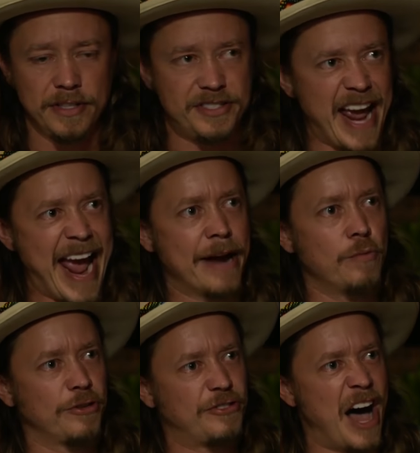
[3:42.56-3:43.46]
Dan
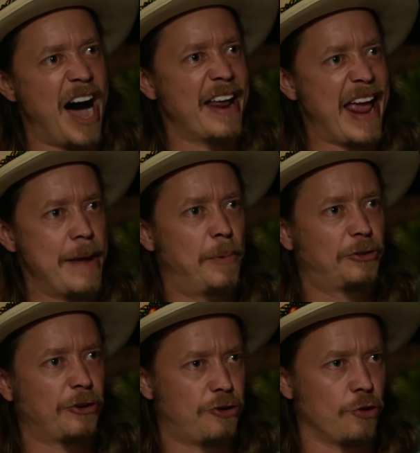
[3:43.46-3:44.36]
was not able
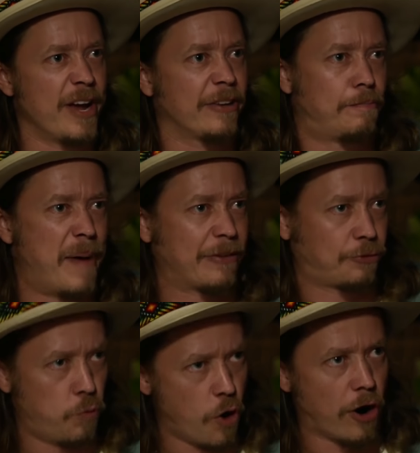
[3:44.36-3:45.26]
to do his
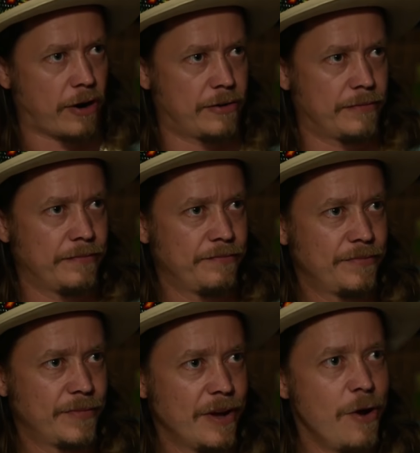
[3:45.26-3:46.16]
best work
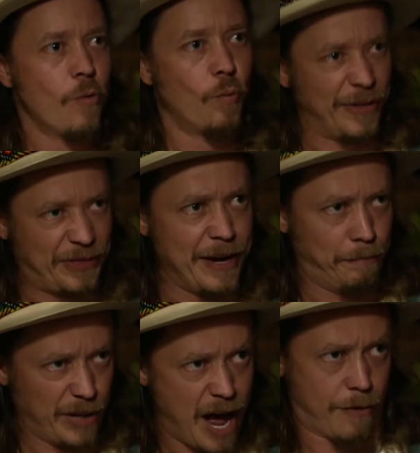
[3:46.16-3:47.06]
within
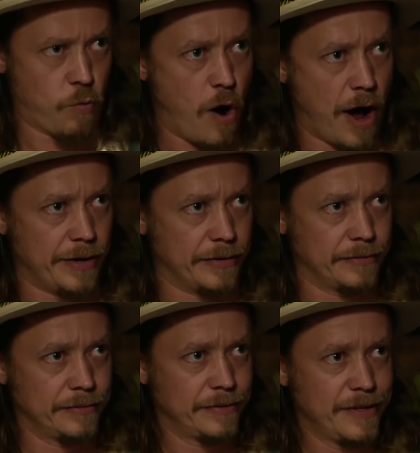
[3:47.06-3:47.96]
Block.one
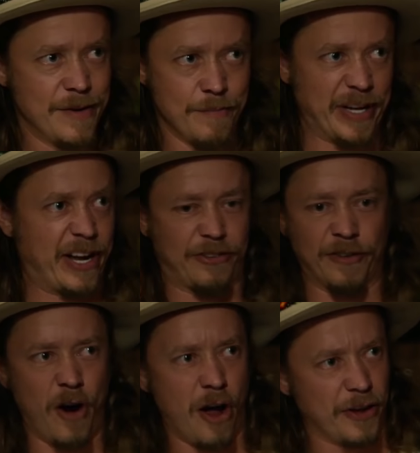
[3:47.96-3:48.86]
because
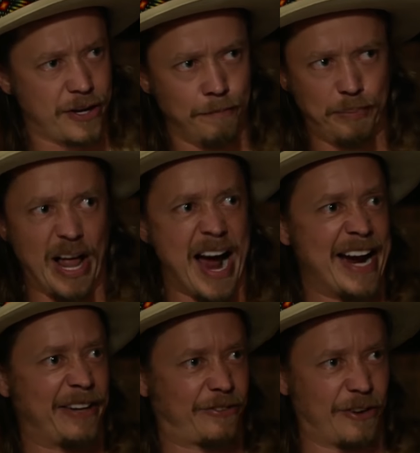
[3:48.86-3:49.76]
of all the
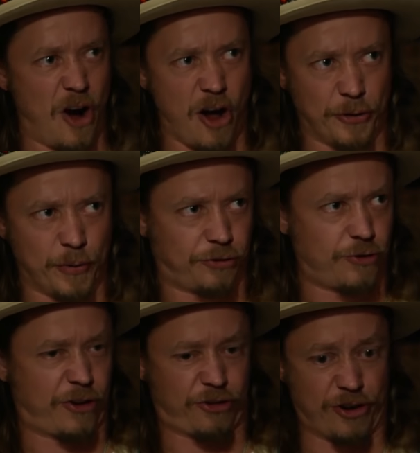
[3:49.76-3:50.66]
compliance and all the
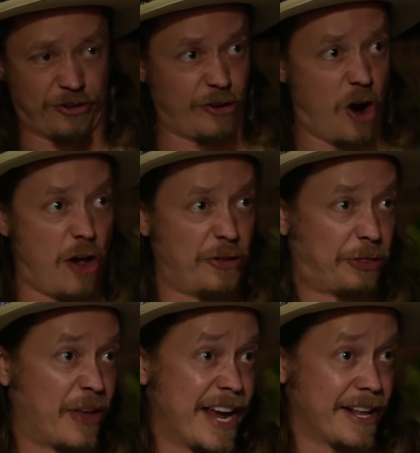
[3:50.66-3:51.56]
restrictions and all the
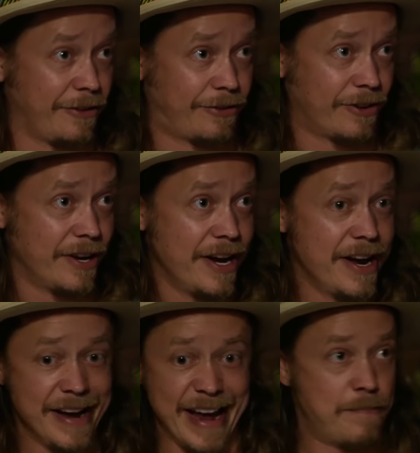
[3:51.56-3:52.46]
things,
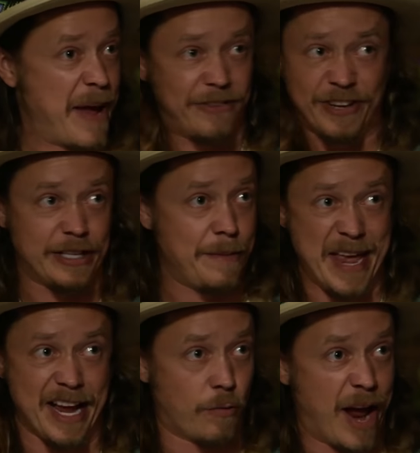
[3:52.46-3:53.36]
and basically
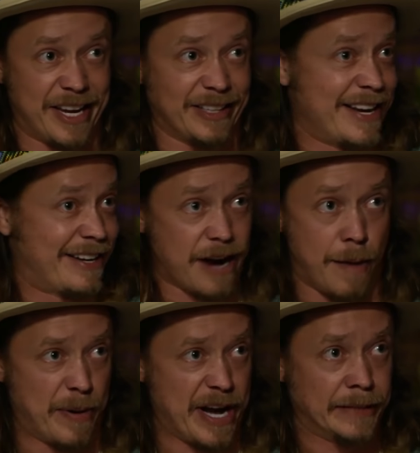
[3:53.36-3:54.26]
being a regulated
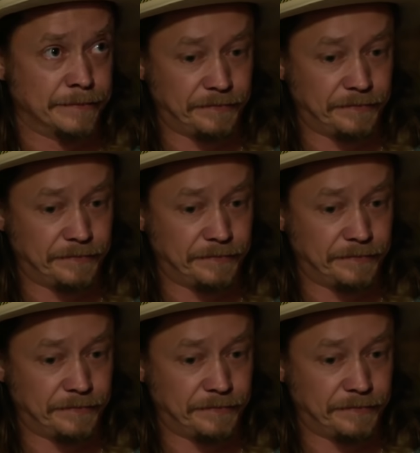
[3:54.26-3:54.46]
company.